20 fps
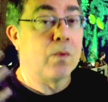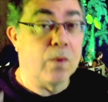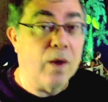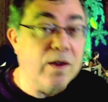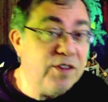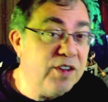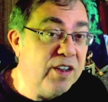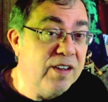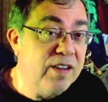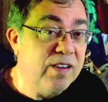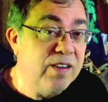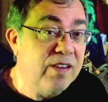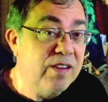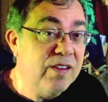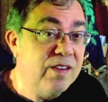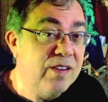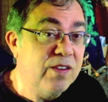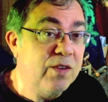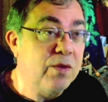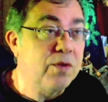
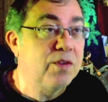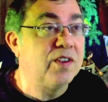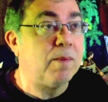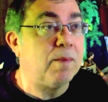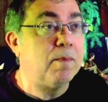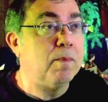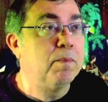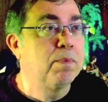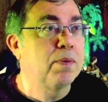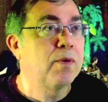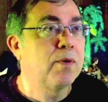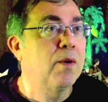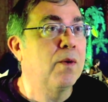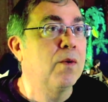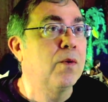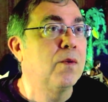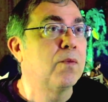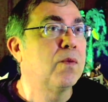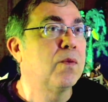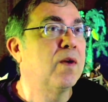Russians, or some
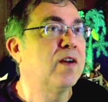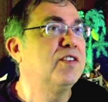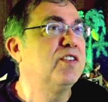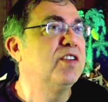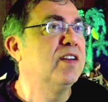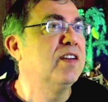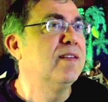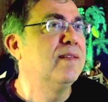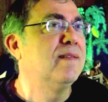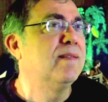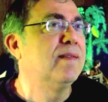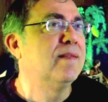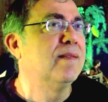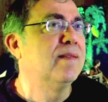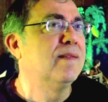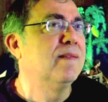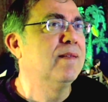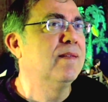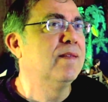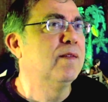
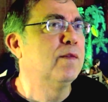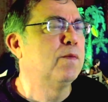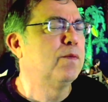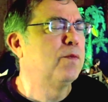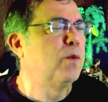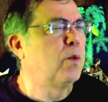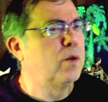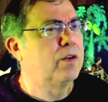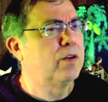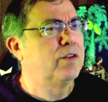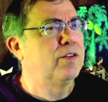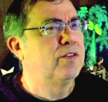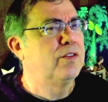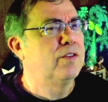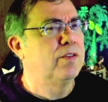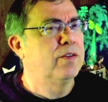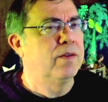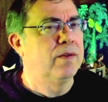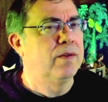pro-Russian force,